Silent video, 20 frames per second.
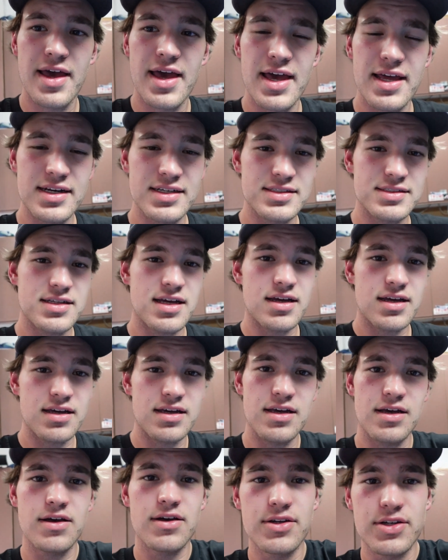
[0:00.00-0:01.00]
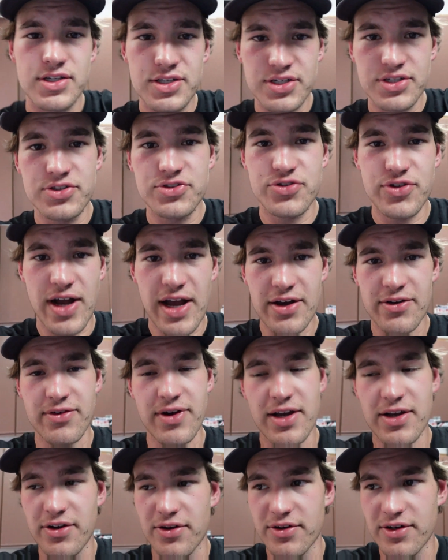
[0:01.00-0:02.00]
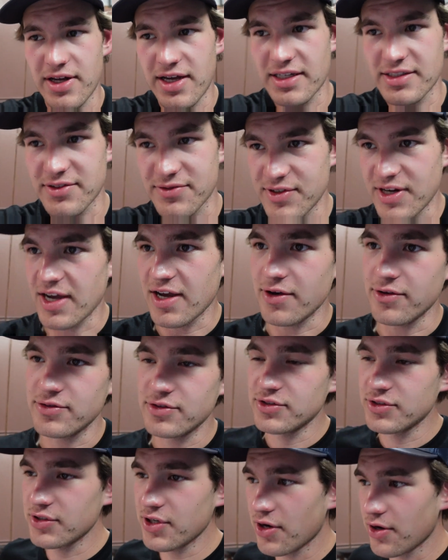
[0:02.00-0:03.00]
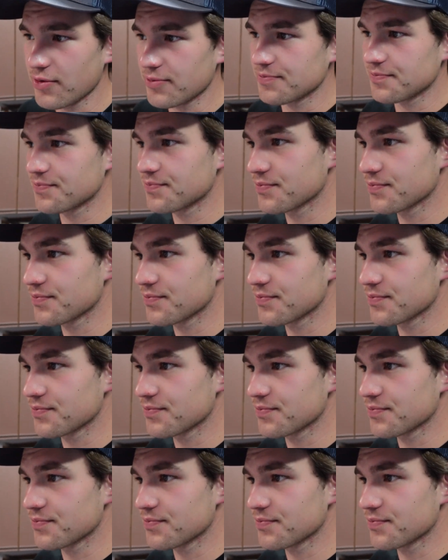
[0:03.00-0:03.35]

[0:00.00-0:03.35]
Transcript: and it's not on a good track record as of now. So